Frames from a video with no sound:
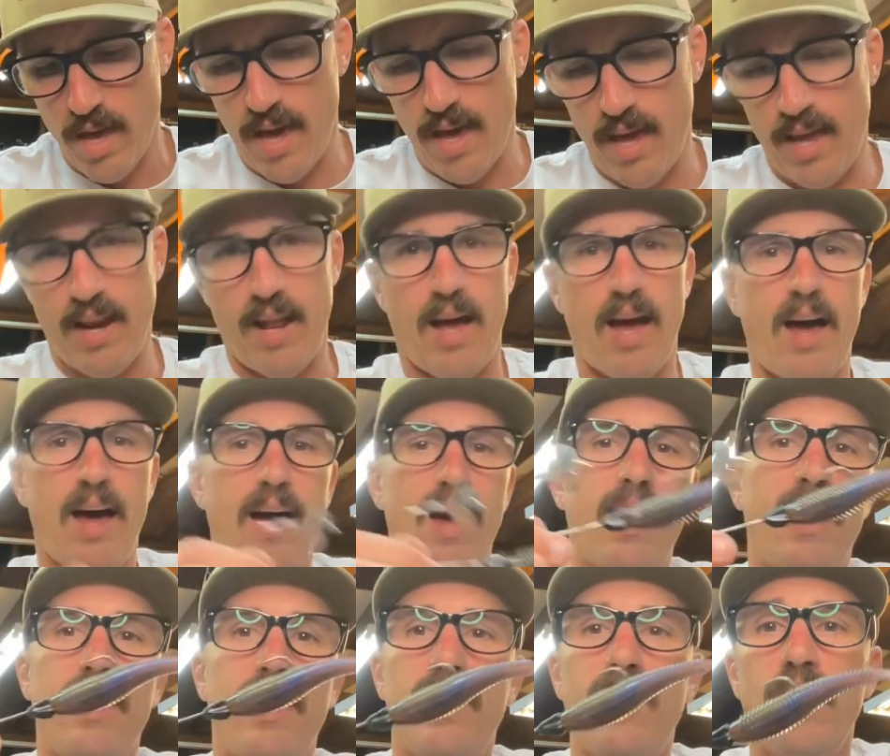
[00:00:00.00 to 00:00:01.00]
And
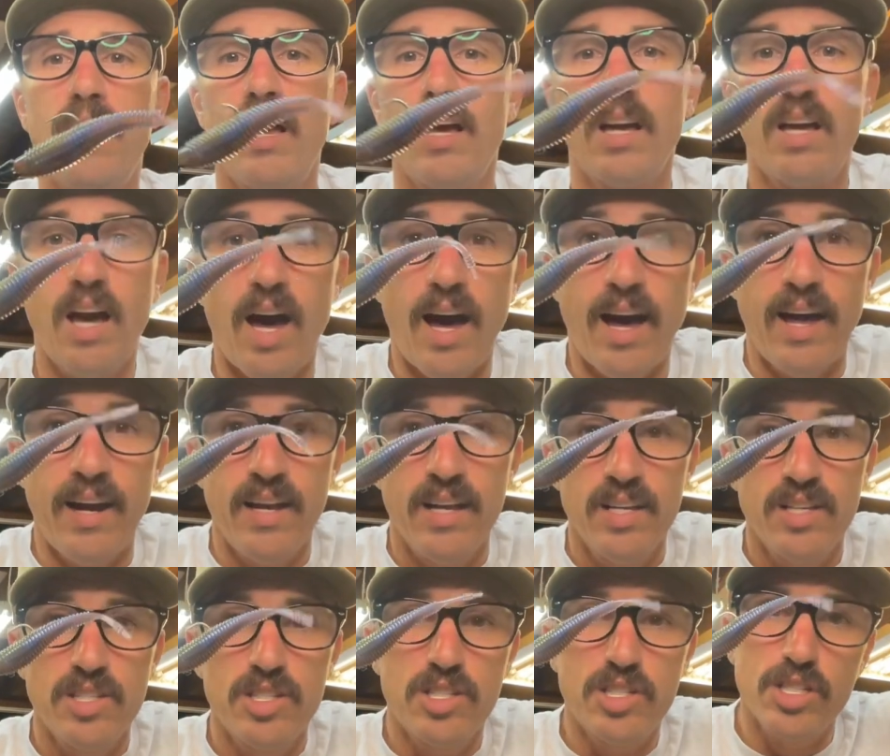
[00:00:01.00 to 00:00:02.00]
I got
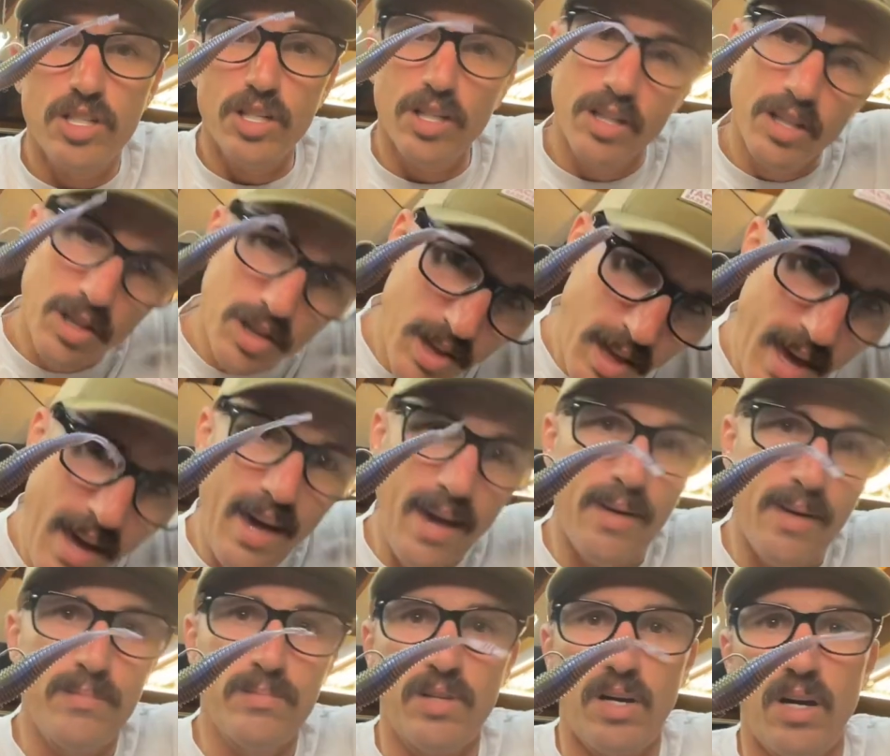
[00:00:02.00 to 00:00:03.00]

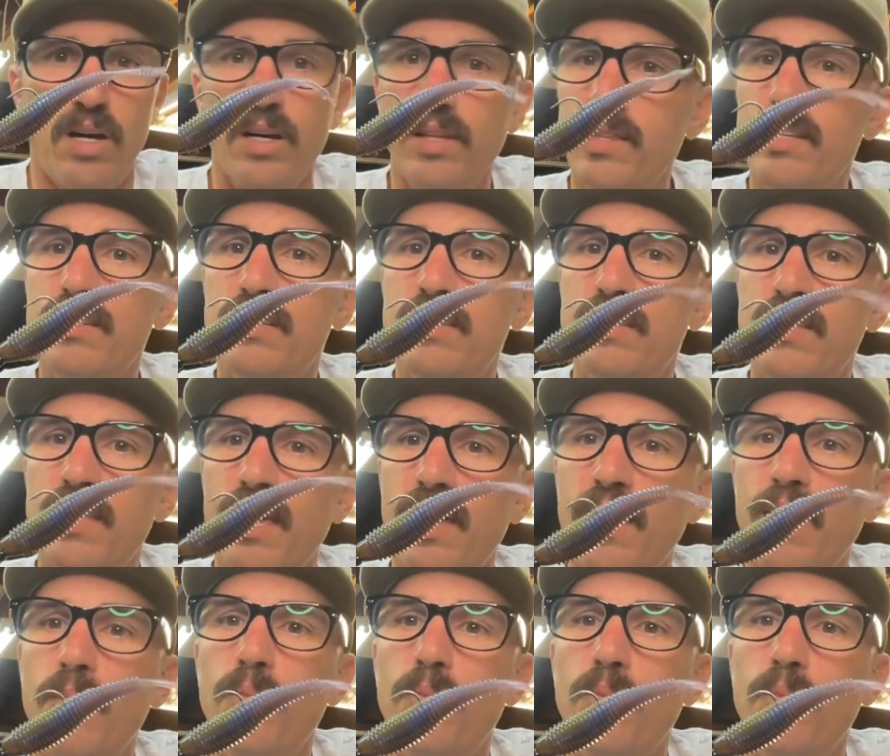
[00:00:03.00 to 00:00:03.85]
slammed on this thing.